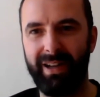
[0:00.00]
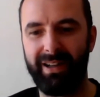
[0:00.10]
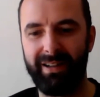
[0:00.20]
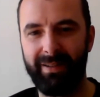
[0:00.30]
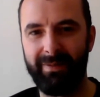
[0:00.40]

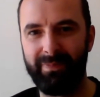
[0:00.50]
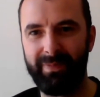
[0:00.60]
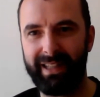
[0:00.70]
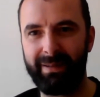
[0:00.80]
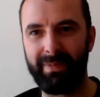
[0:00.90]

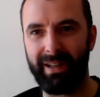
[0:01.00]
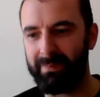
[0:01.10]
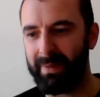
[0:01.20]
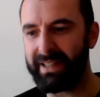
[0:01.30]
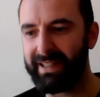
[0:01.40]
like a
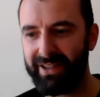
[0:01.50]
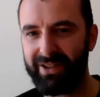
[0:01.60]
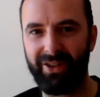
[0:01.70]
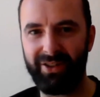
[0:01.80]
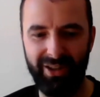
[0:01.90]
business as
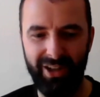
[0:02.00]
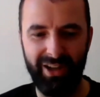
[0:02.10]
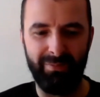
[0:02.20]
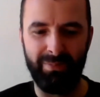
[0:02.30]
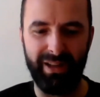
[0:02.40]
such.
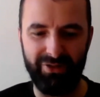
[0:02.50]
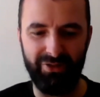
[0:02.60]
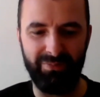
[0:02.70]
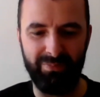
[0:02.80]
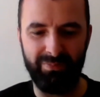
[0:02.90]
But
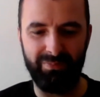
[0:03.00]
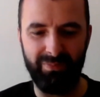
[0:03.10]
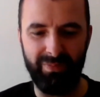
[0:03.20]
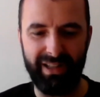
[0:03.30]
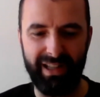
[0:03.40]
you
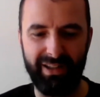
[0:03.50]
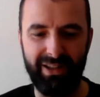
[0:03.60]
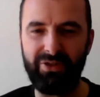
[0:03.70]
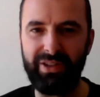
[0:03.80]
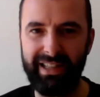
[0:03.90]

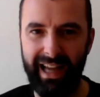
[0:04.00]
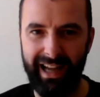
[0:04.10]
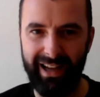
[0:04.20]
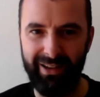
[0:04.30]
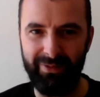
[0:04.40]
need to
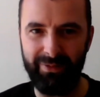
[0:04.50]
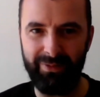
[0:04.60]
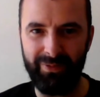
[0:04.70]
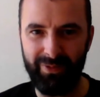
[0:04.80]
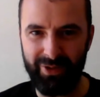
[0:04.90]
have
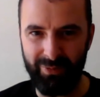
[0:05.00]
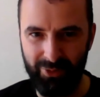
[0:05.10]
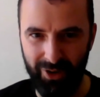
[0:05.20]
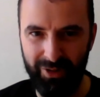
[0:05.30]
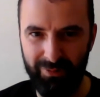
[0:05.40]
some
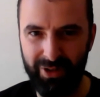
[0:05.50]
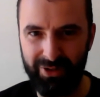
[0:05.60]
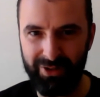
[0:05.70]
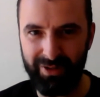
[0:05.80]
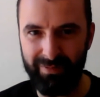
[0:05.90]
groundwork
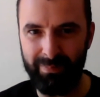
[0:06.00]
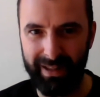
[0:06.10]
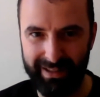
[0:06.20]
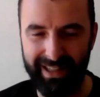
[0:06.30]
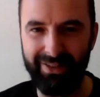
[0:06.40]

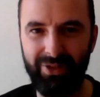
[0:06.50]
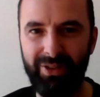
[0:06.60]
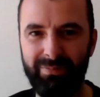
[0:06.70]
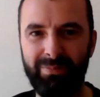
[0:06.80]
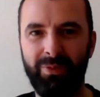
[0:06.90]
built into
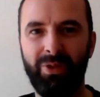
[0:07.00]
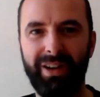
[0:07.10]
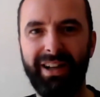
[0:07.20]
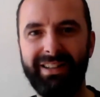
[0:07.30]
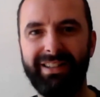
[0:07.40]
it
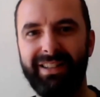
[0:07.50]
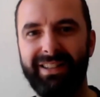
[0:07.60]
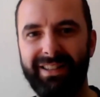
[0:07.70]
beforehand.